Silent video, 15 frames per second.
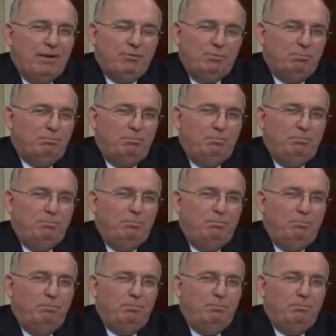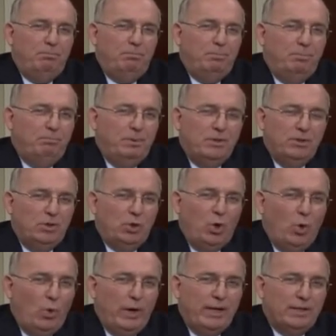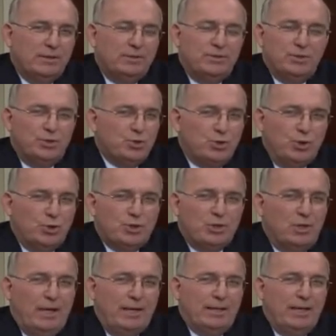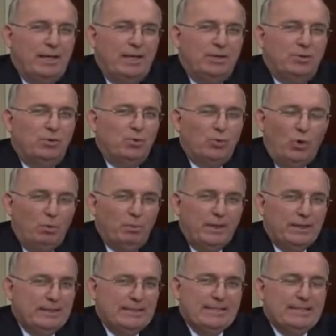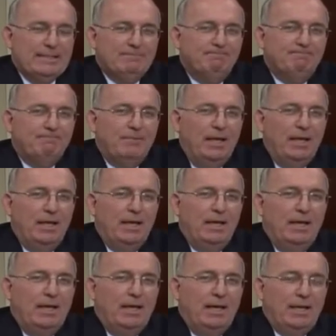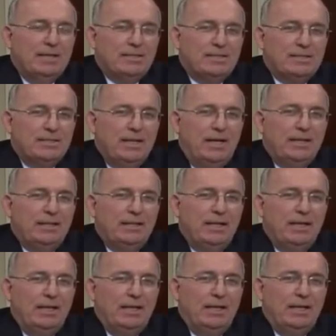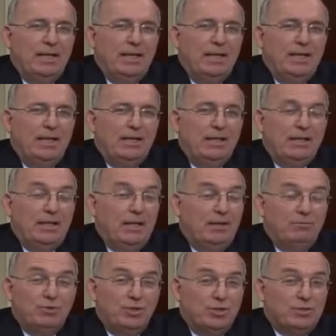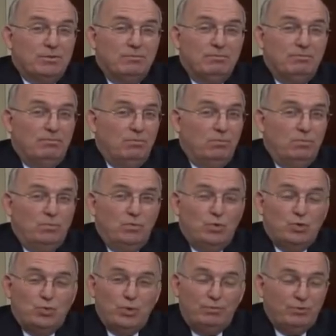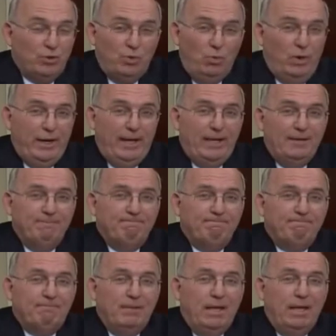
They haven't been going to church like they had normally done, and instead they have just drifted away.